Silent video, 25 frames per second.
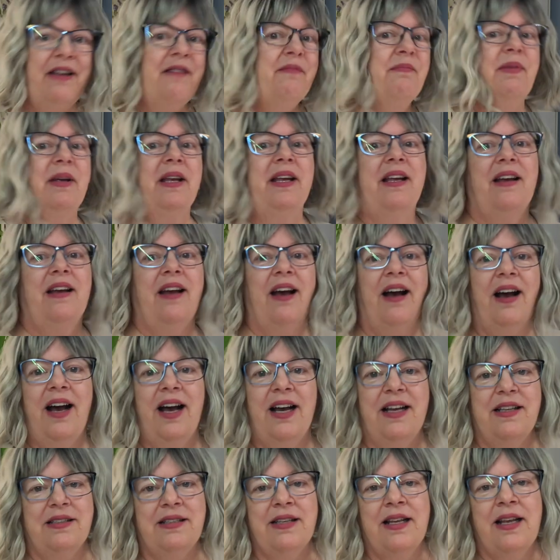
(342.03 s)

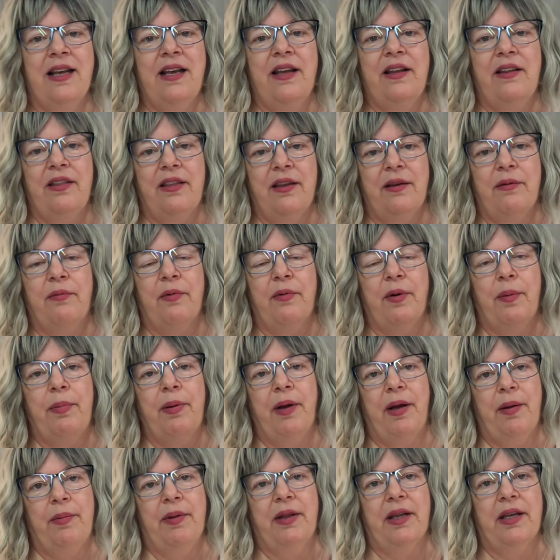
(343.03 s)
because the
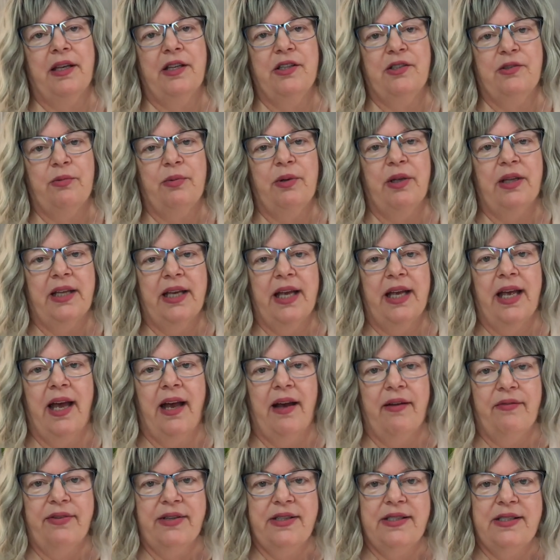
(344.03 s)
Republicans really
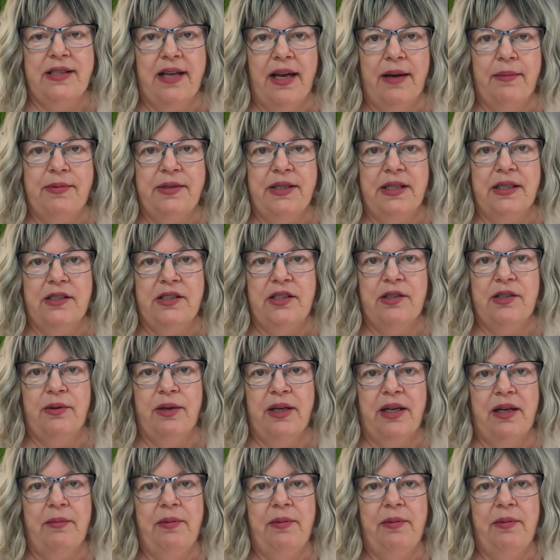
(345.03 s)
have stepped into it.